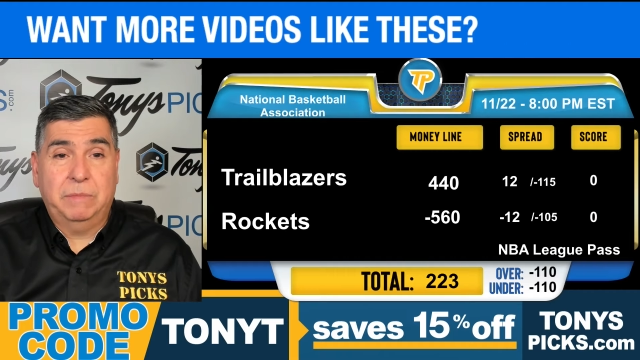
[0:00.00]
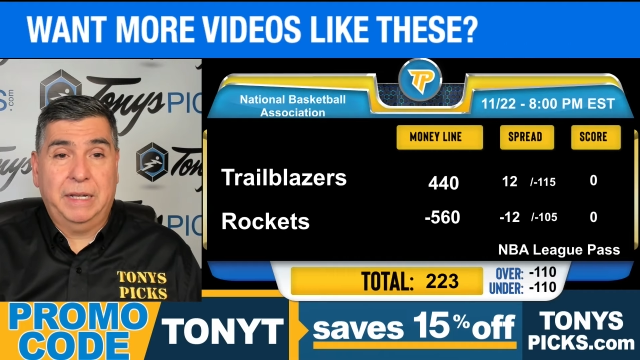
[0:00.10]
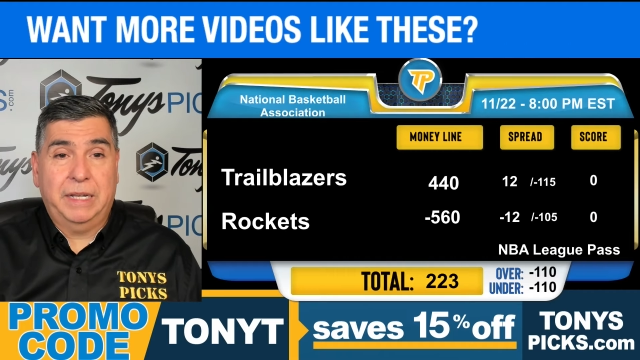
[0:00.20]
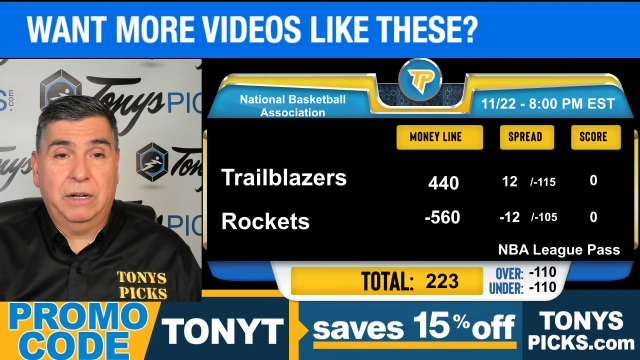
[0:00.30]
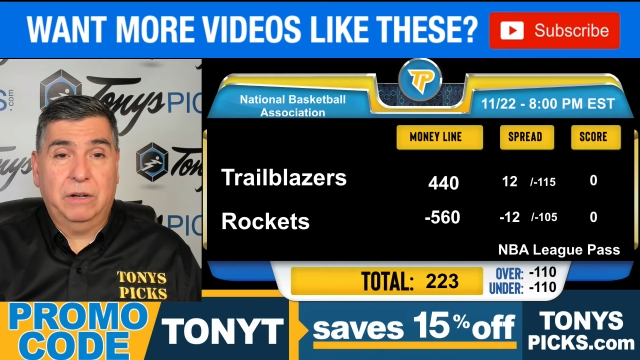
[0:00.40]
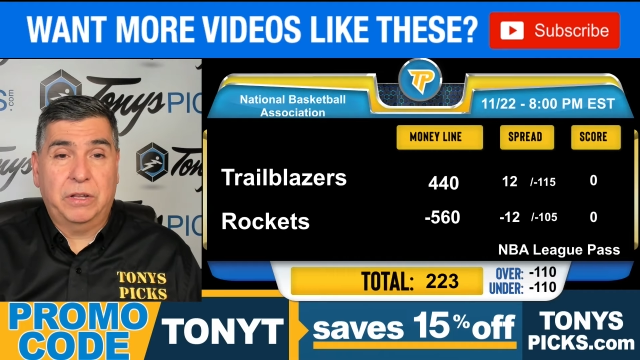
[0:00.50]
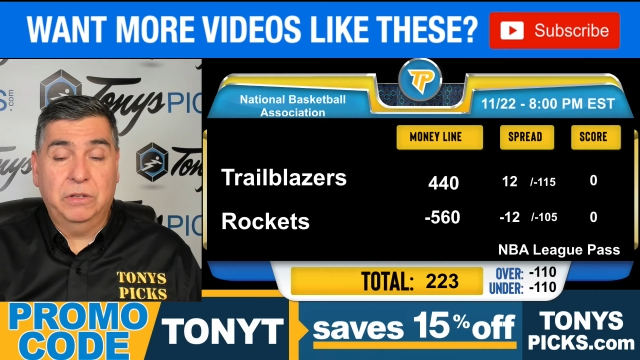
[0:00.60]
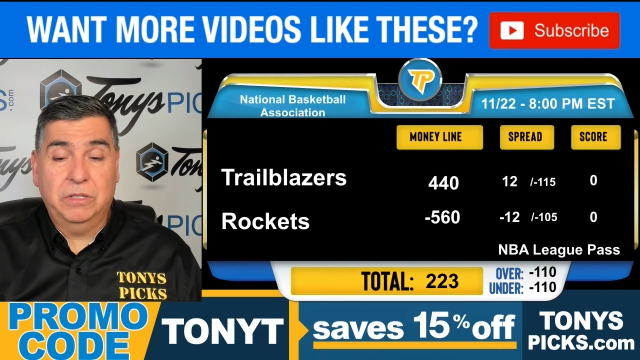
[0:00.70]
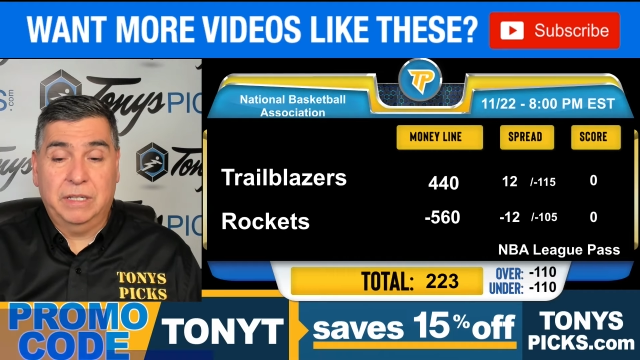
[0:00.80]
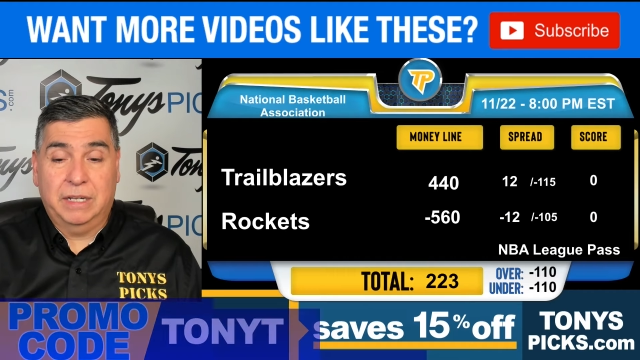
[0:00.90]
Pick here,
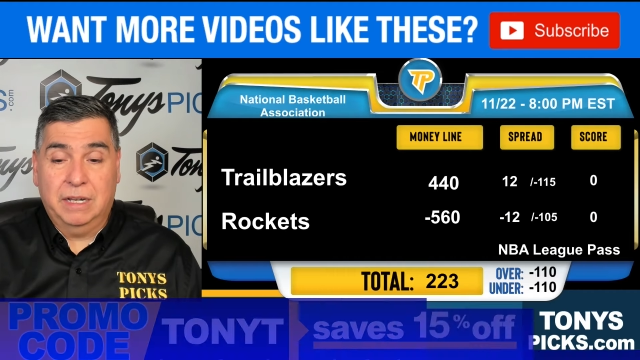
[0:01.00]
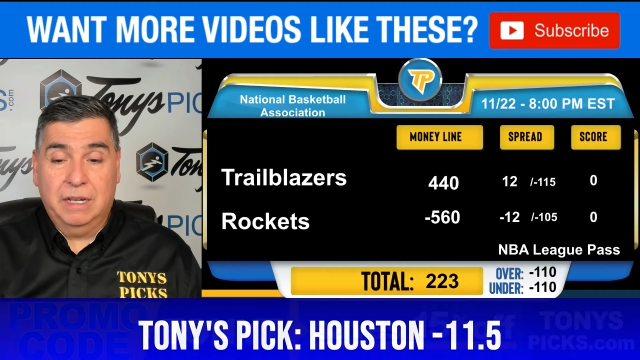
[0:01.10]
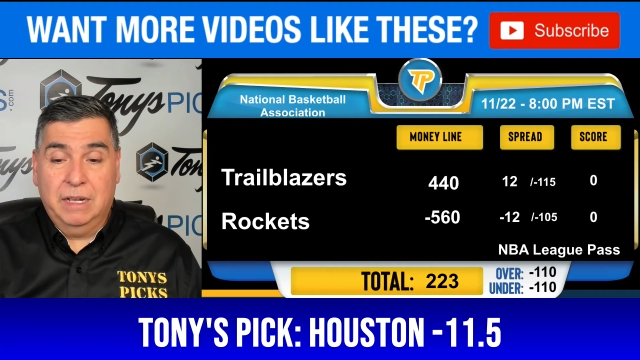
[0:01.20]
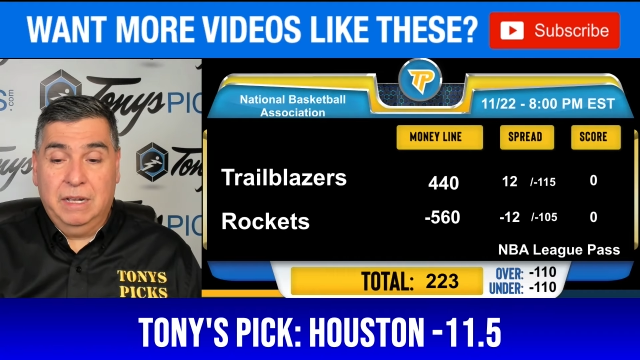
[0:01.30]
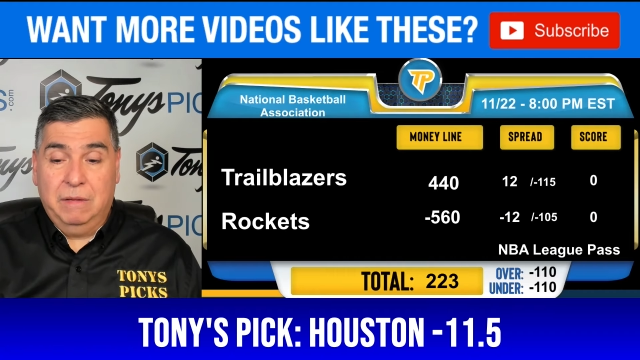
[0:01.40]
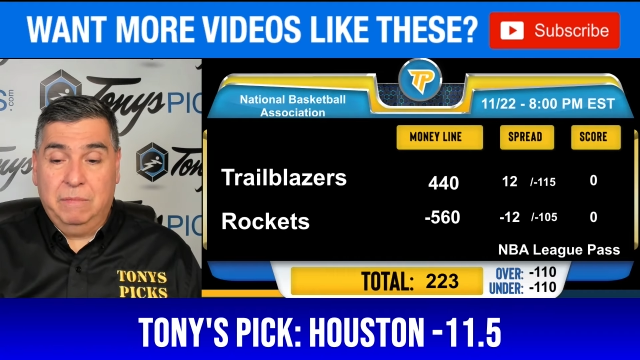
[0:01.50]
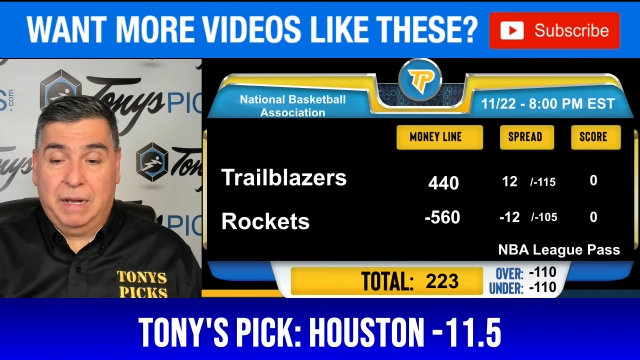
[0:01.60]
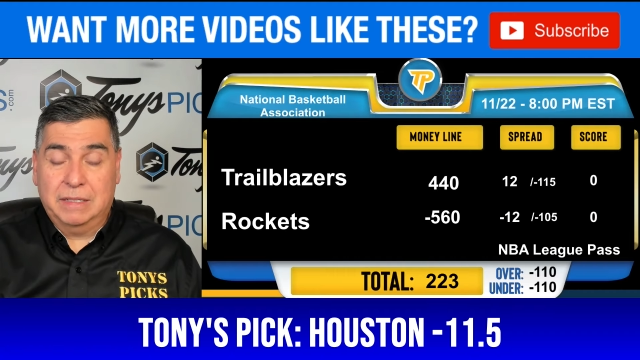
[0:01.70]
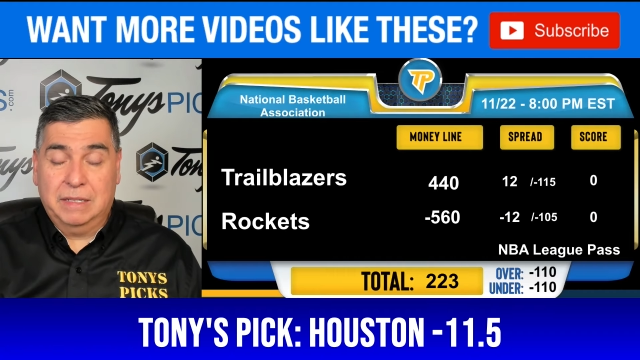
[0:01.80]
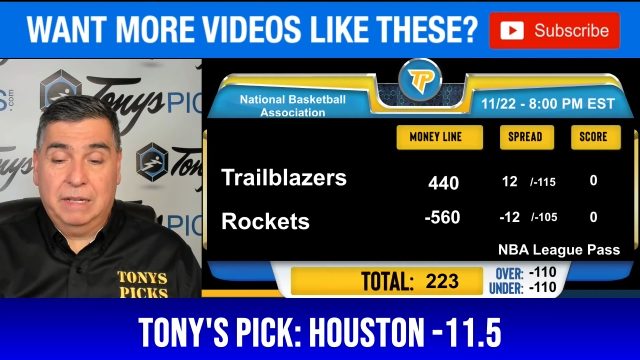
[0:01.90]
Houston,
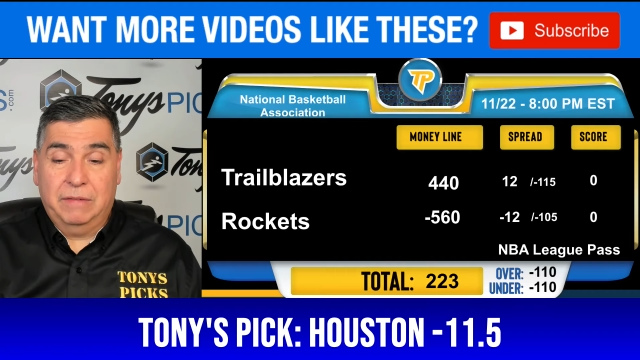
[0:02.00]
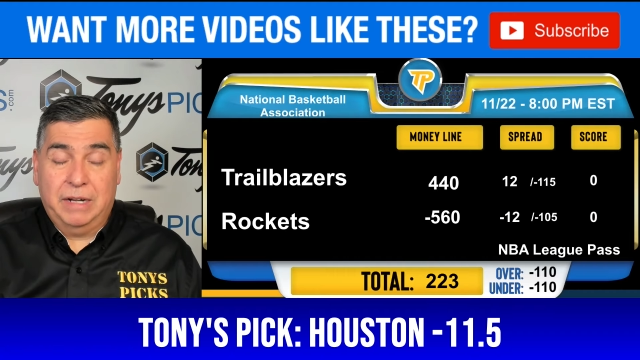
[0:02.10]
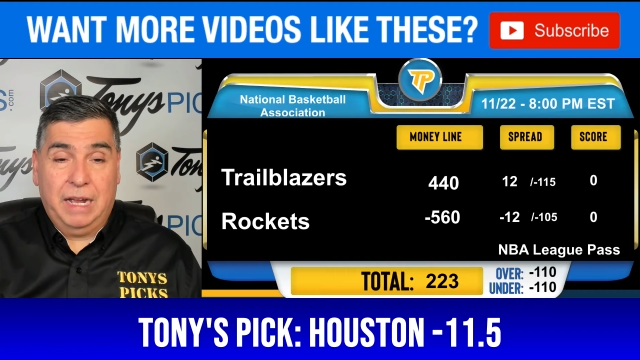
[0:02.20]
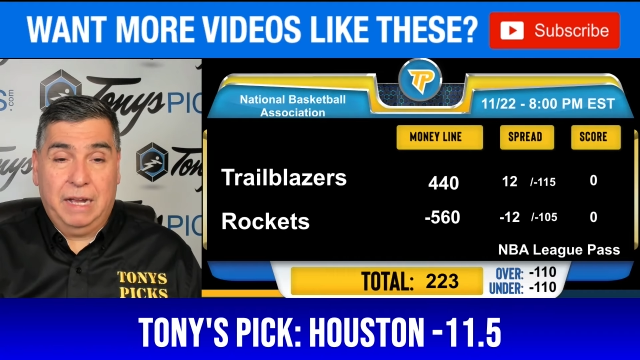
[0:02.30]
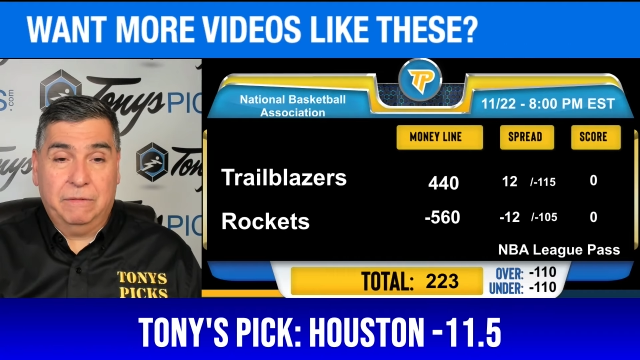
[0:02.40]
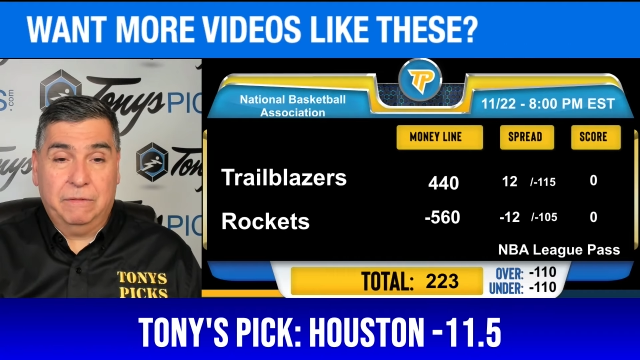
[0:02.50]
minus 11.5.